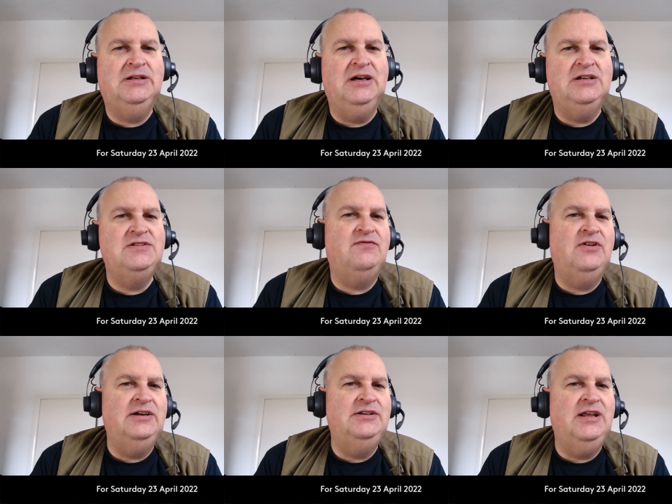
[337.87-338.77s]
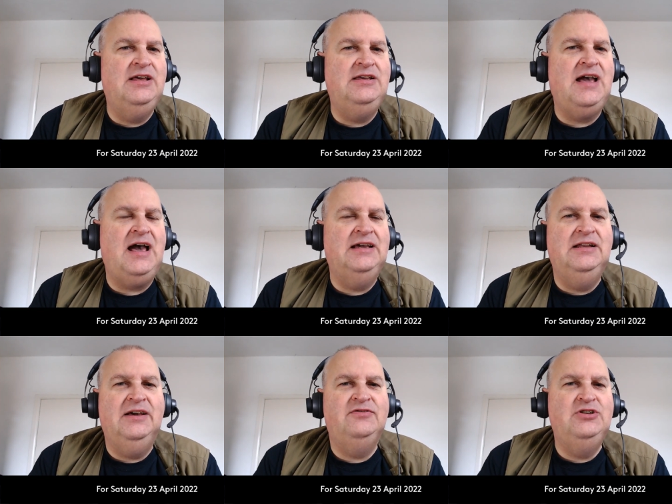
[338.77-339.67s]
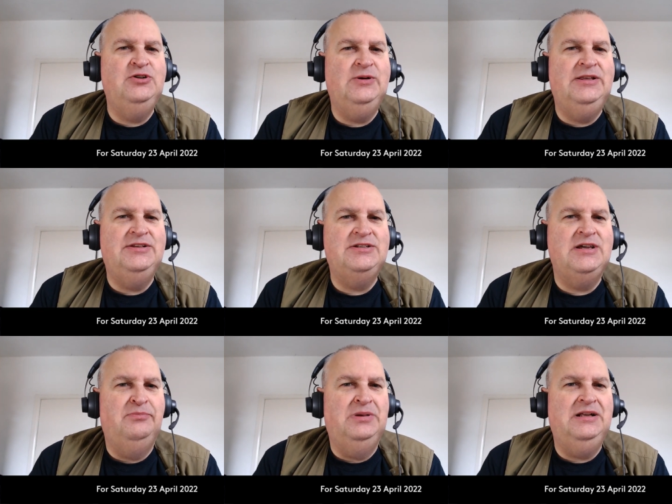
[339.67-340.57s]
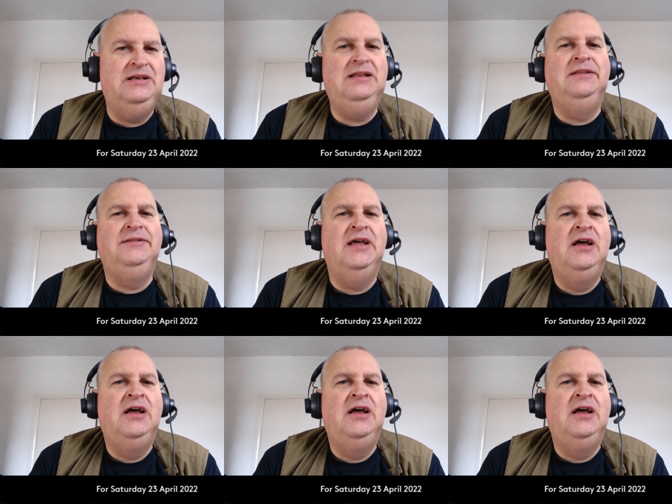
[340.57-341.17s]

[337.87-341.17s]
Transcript: Last Friday, I left you in the Tumble Inn,